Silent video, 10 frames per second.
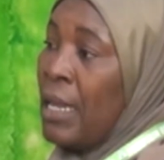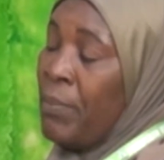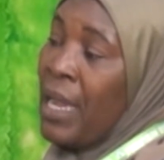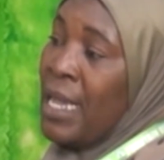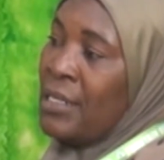
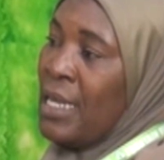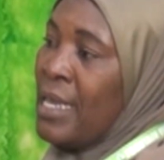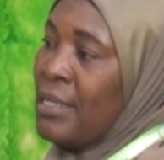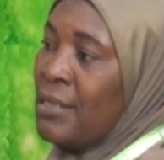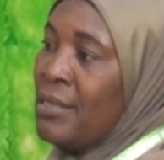Applied
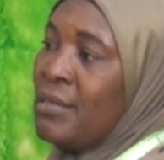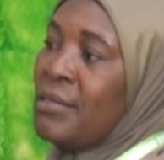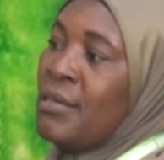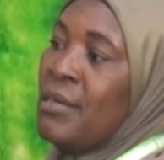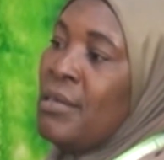
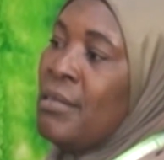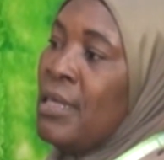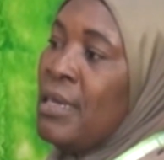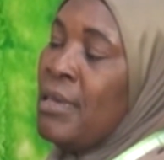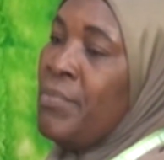Sciences,
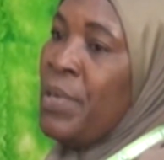the